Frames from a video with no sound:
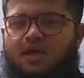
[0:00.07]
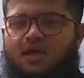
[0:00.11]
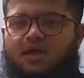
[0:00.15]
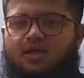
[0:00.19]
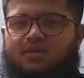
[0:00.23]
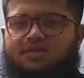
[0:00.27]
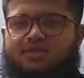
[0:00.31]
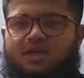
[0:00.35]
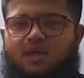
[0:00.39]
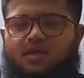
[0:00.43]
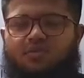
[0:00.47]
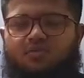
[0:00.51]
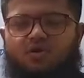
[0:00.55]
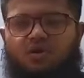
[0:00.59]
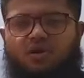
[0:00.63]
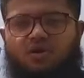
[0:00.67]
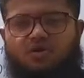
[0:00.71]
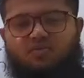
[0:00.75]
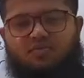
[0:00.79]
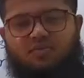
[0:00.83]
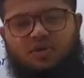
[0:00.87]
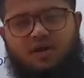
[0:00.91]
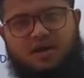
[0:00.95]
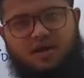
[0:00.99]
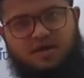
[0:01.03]
Assalamu
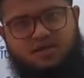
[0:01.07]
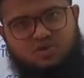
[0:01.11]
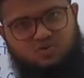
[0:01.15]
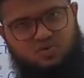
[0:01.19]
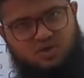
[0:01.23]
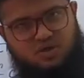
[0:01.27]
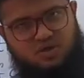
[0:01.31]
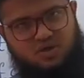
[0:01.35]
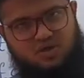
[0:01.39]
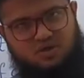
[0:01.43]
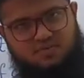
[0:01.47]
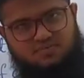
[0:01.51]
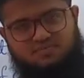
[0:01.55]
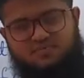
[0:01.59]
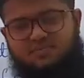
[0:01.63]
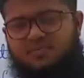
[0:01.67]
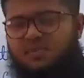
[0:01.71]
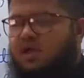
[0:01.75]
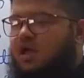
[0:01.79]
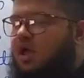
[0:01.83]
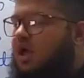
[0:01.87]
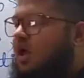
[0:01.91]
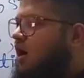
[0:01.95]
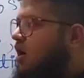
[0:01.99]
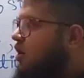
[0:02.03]
alaikum guys, welcome.
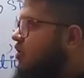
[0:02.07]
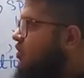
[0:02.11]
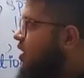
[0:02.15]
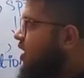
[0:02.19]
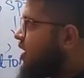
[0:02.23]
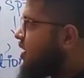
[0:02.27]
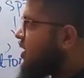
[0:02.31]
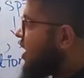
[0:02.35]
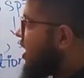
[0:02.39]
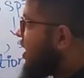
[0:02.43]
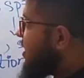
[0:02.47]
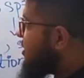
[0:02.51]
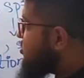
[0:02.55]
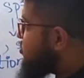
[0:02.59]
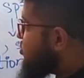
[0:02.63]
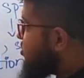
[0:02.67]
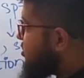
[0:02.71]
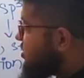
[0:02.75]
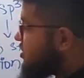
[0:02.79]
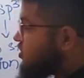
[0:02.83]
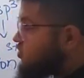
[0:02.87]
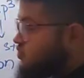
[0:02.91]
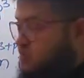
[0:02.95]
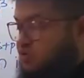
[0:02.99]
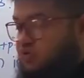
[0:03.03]
Alright guys, so
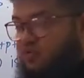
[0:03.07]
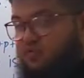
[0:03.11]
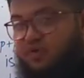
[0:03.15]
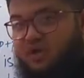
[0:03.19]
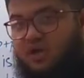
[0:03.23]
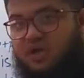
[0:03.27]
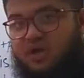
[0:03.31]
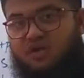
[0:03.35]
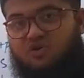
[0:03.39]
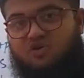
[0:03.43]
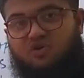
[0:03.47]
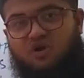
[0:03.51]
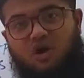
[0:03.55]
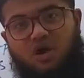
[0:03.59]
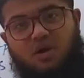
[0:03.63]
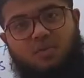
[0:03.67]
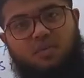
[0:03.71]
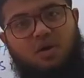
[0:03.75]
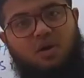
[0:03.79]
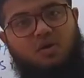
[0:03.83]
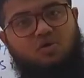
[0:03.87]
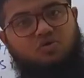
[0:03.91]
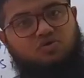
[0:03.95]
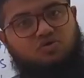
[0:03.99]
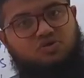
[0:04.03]
in this video we're going to talk
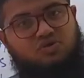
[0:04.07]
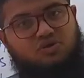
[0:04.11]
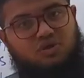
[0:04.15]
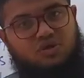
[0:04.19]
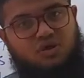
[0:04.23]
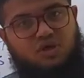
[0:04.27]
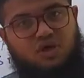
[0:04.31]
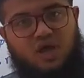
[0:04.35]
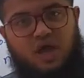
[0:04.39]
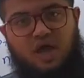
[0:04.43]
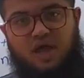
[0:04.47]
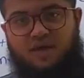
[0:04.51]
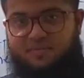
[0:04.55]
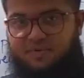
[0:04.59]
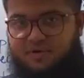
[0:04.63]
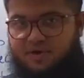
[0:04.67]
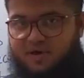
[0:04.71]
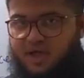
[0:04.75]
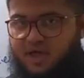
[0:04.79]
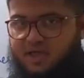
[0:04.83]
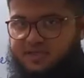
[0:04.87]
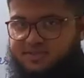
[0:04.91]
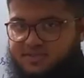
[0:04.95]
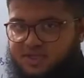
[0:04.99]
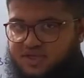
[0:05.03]
about
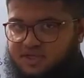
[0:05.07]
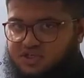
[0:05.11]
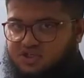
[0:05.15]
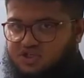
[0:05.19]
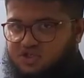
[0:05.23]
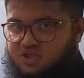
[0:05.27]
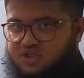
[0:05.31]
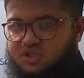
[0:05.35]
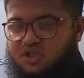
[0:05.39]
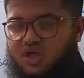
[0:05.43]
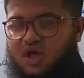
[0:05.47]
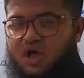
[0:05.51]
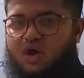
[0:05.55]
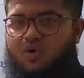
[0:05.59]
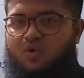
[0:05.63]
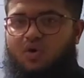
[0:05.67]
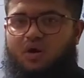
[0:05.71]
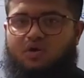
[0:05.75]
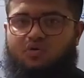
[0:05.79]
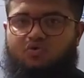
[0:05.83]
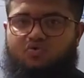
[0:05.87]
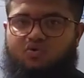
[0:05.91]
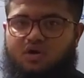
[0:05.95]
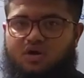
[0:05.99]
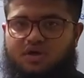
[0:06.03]
hybridization. How
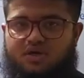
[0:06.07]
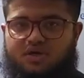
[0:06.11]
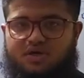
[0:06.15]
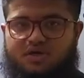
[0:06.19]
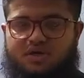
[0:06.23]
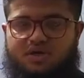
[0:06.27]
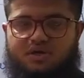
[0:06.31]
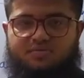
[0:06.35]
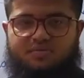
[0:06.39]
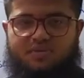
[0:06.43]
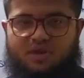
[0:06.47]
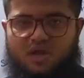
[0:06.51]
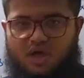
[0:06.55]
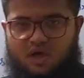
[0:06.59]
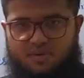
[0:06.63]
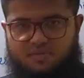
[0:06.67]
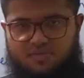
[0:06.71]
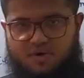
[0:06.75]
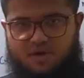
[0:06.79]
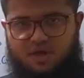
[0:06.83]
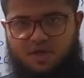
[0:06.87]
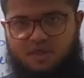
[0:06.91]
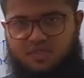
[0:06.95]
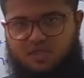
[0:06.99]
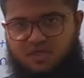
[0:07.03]
are you going to determine
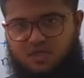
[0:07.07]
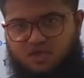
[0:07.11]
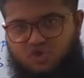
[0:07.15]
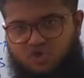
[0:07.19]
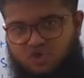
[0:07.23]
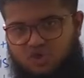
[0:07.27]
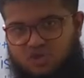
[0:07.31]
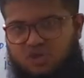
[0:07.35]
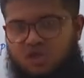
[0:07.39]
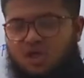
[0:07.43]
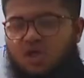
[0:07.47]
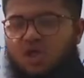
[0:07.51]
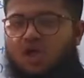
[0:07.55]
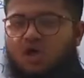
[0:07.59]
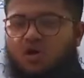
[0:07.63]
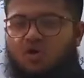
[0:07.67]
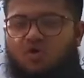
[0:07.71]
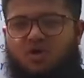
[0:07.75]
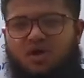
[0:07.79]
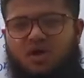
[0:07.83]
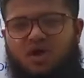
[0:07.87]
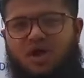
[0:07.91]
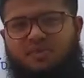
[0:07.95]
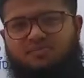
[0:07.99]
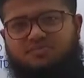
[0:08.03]
hybridization?
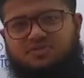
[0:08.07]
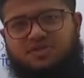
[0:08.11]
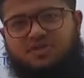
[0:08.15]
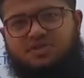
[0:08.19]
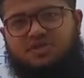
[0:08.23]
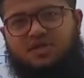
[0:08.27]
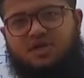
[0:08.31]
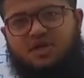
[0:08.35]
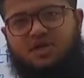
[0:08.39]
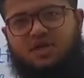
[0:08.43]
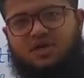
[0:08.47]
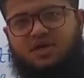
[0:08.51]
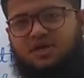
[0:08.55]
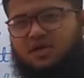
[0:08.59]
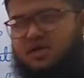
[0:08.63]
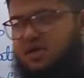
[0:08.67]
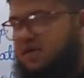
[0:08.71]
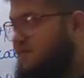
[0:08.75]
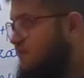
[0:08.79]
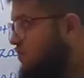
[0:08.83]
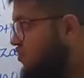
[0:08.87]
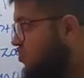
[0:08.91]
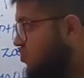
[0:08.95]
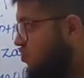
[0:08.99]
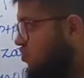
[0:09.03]
Okay, I'm just going to
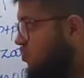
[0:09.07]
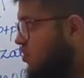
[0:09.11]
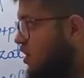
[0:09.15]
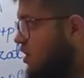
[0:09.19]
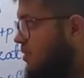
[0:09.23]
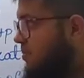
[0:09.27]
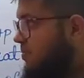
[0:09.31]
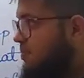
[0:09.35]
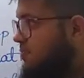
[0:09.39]
give you